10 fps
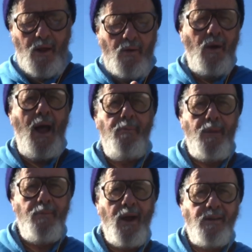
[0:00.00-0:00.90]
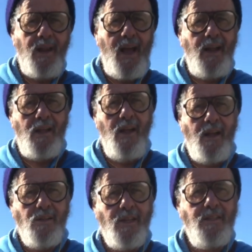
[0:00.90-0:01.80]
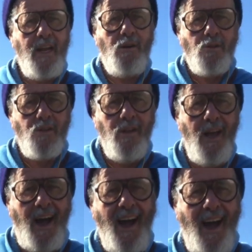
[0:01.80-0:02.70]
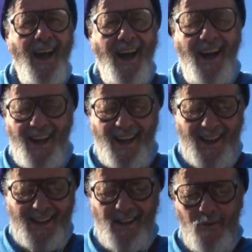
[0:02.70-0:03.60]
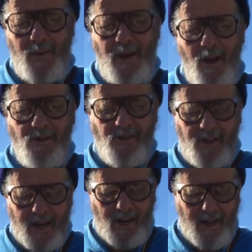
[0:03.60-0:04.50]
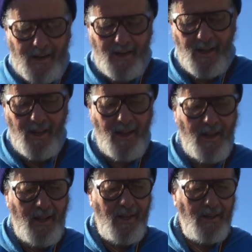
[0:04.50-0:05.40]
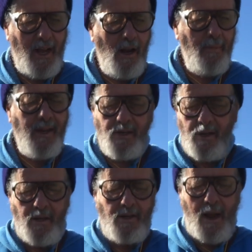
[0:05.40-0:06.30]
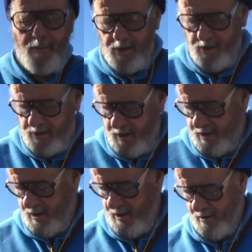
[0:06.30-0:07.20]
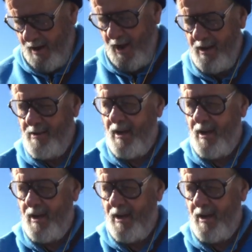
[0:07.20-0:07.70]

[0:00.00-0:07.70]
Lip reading: real happy about that because it tickles. Ew, my nose is tickling. Tickle me timbers, right?